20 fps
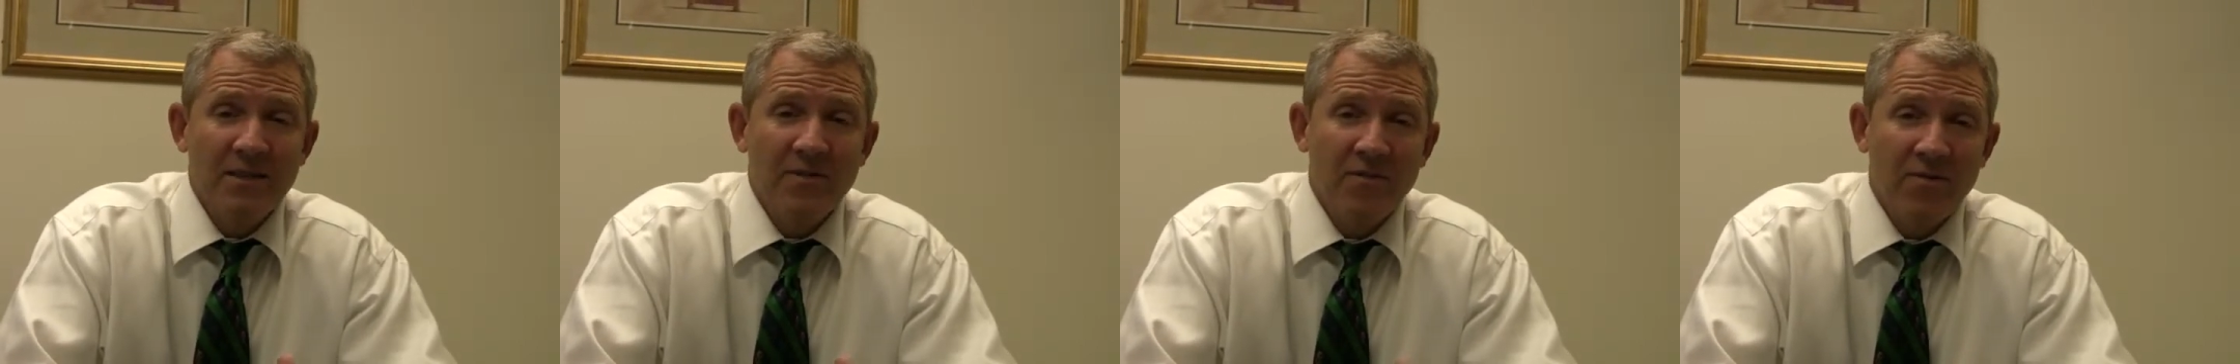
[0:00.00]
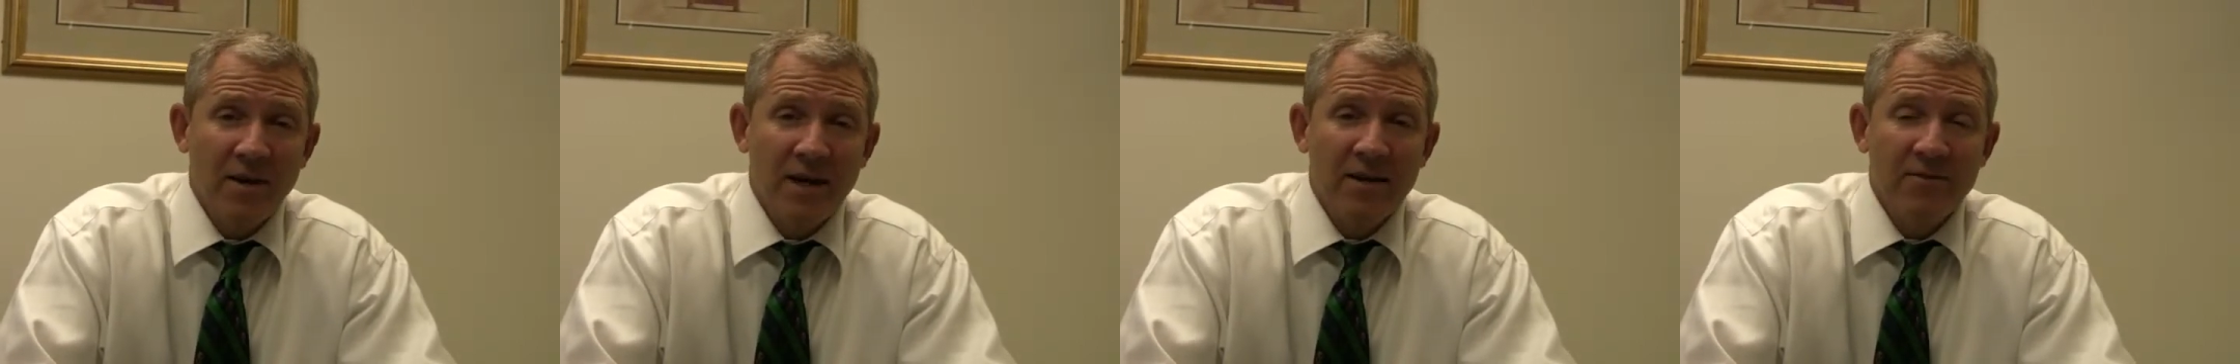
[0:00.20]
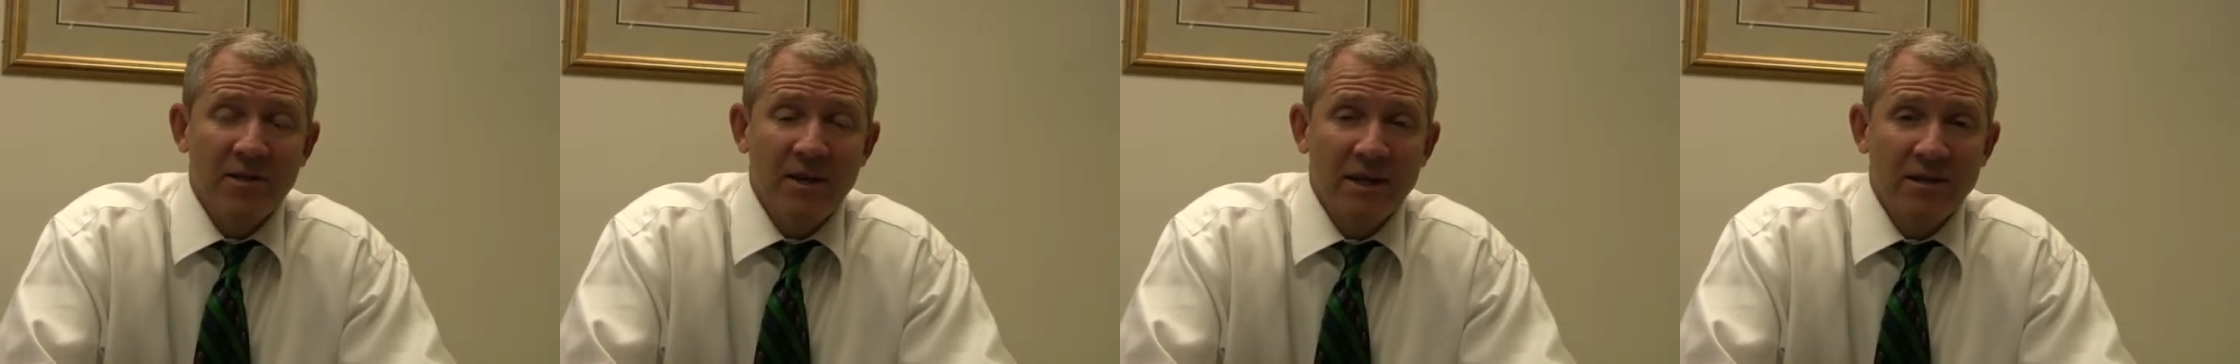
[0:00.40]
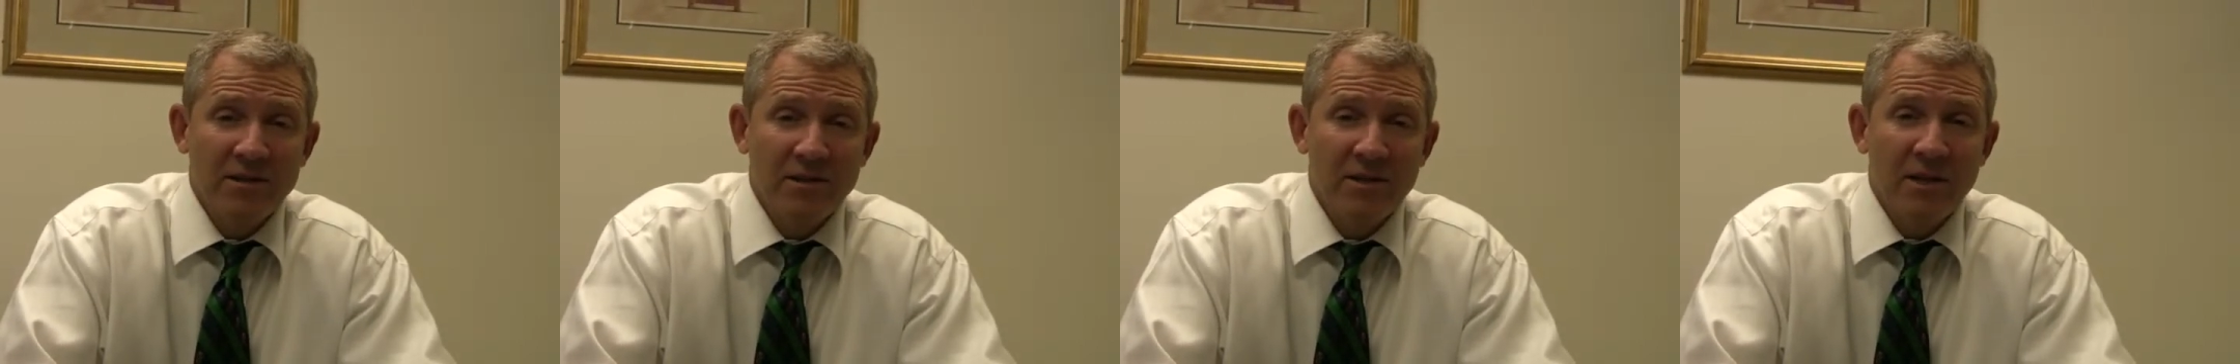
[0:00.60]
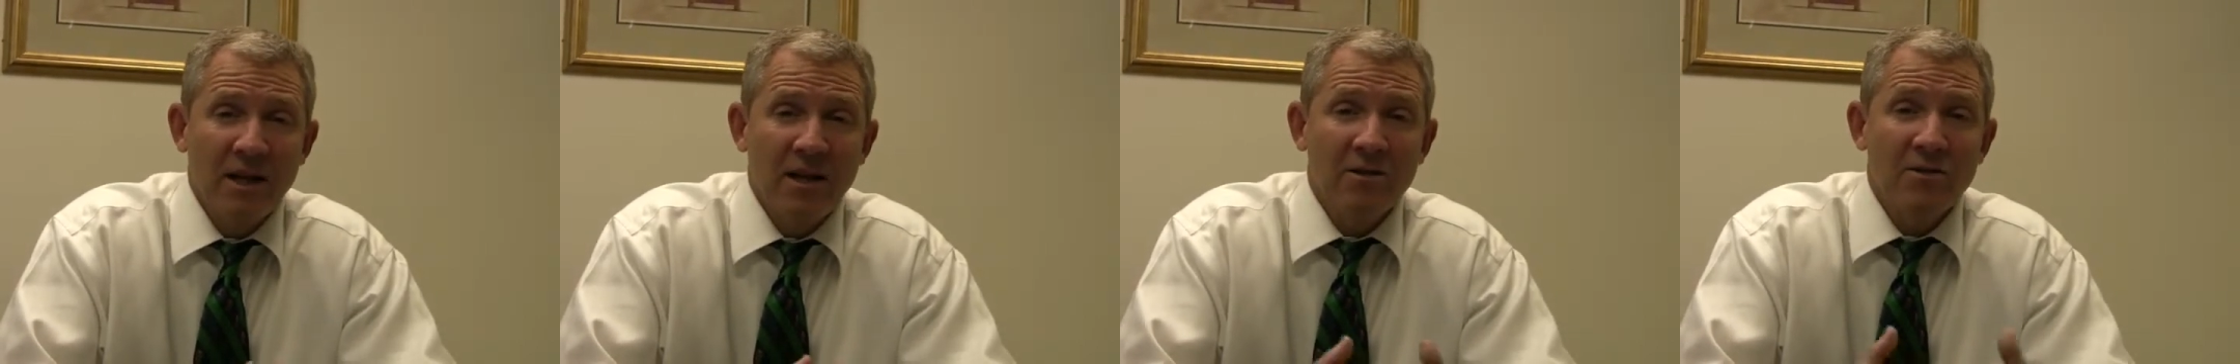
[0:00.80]
than
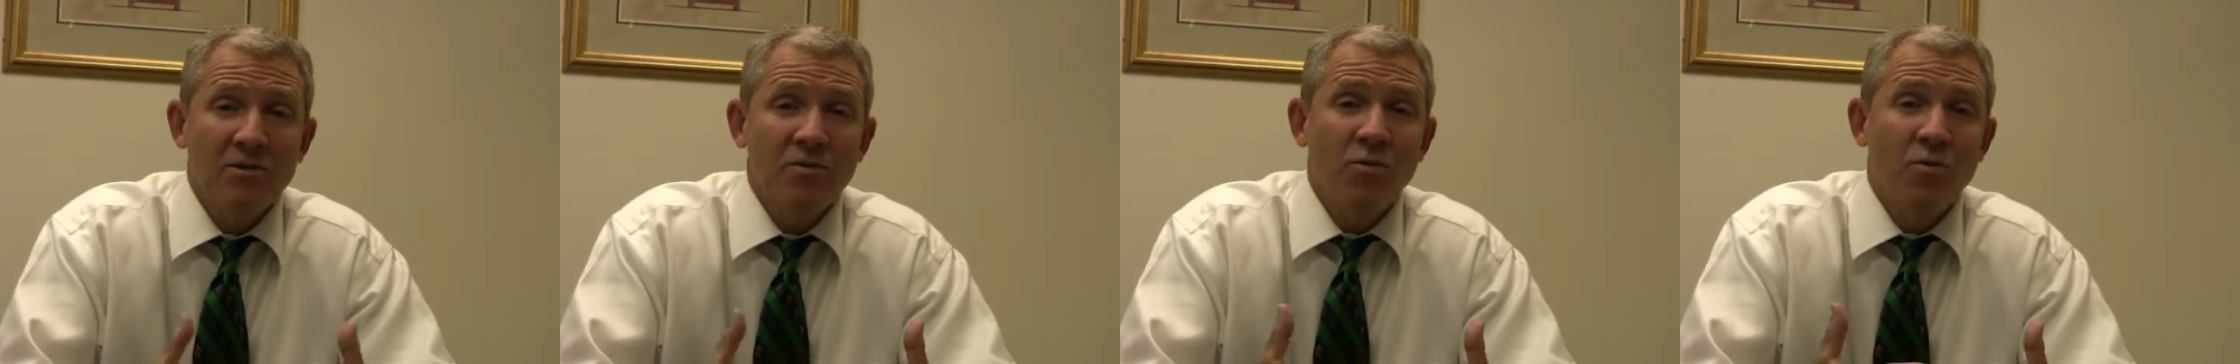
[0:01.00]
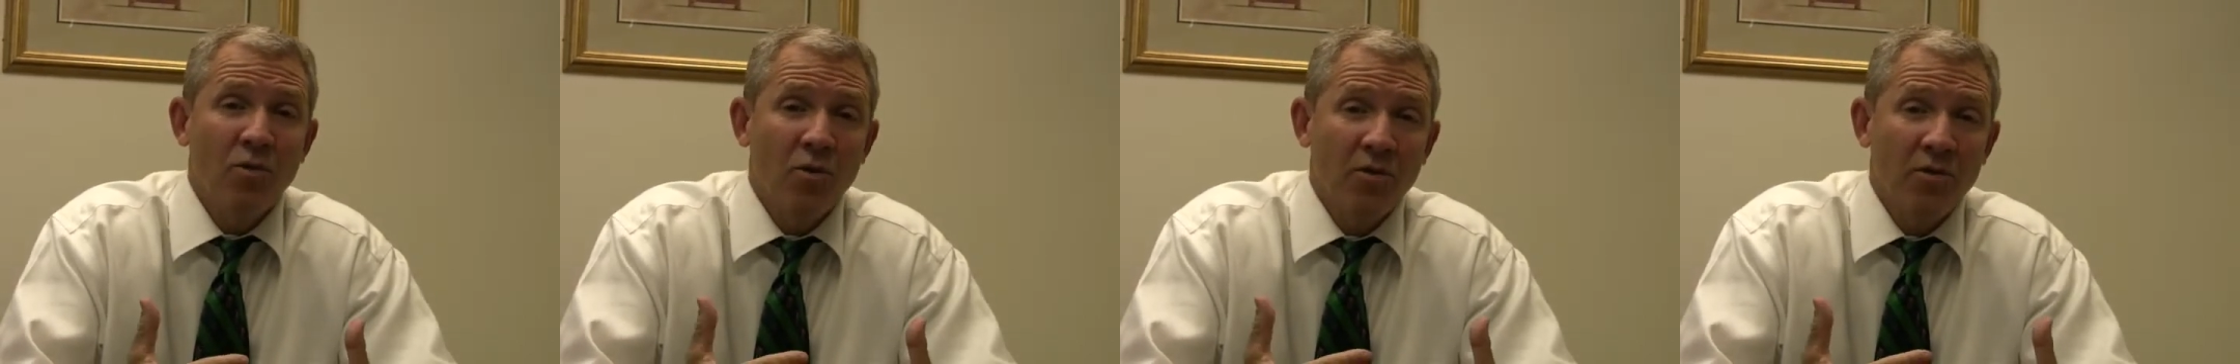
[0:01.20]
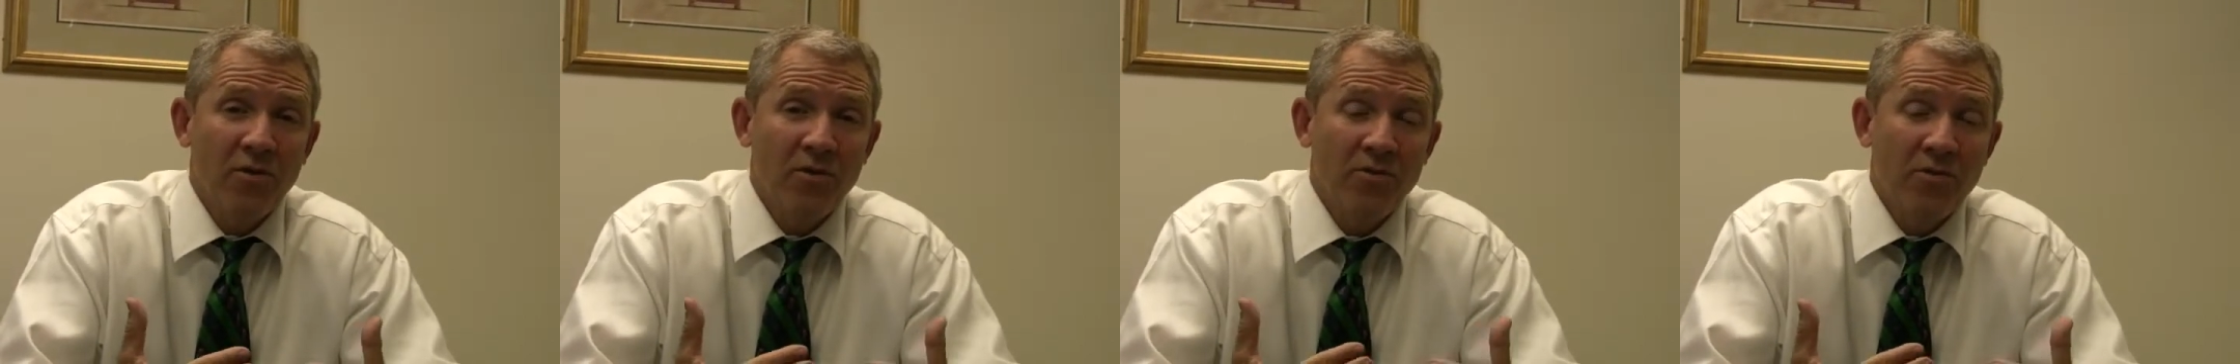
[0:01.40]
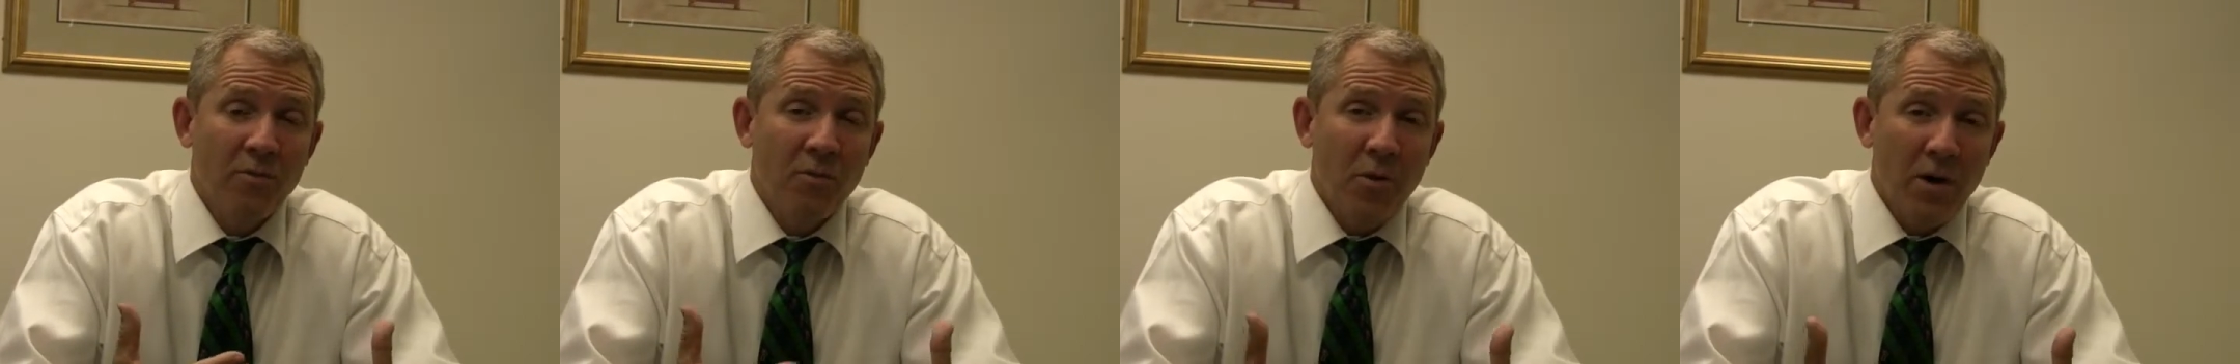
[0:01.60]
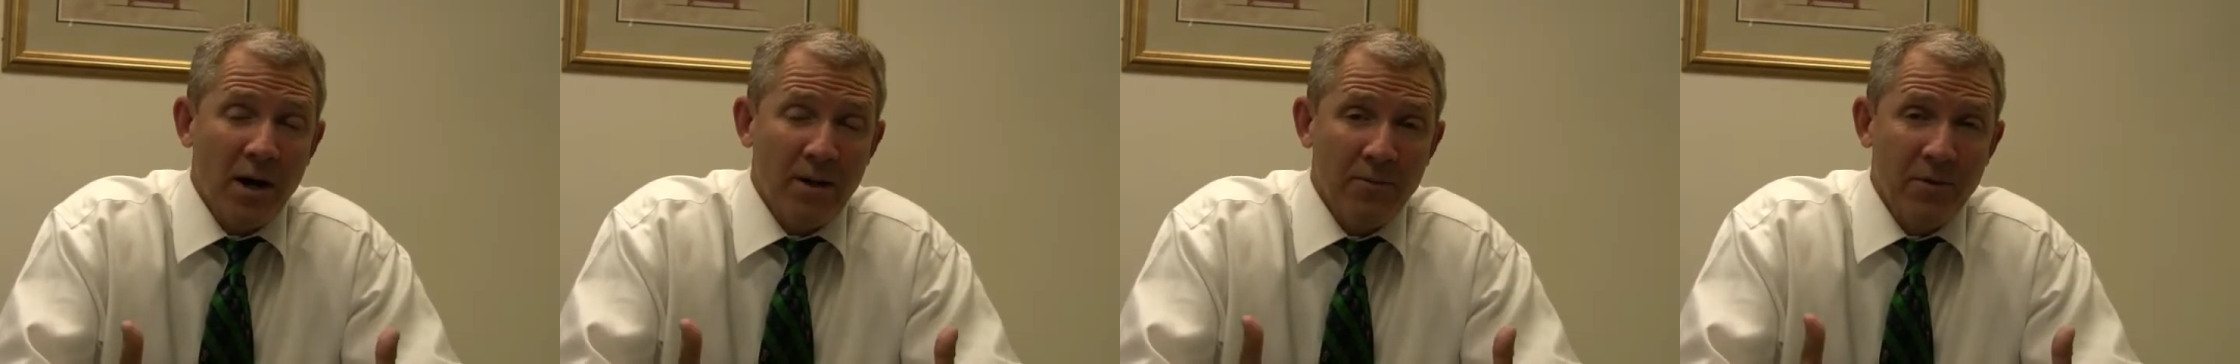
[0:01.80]
$5,000 worth of
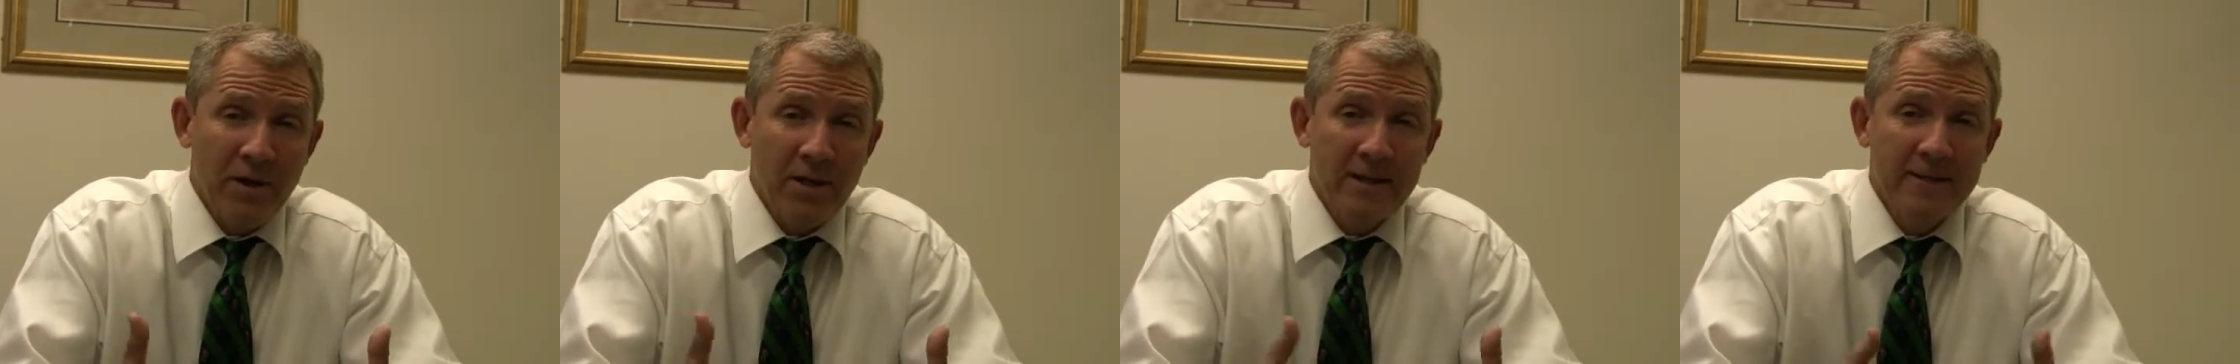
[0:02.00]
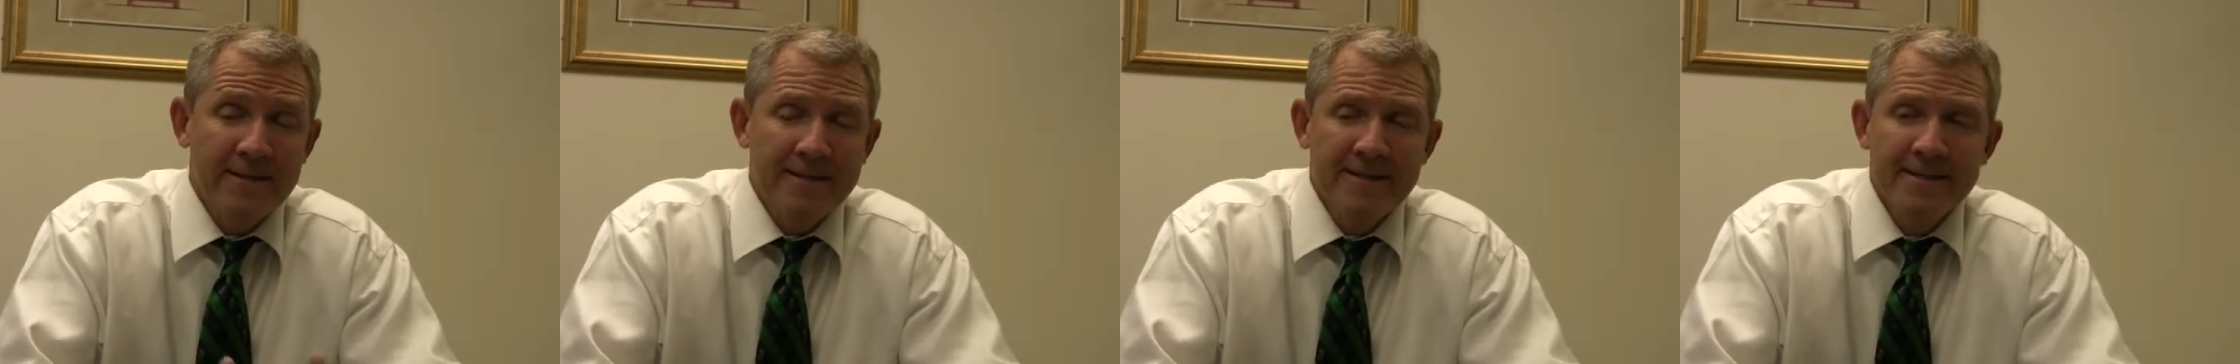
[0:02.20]
property.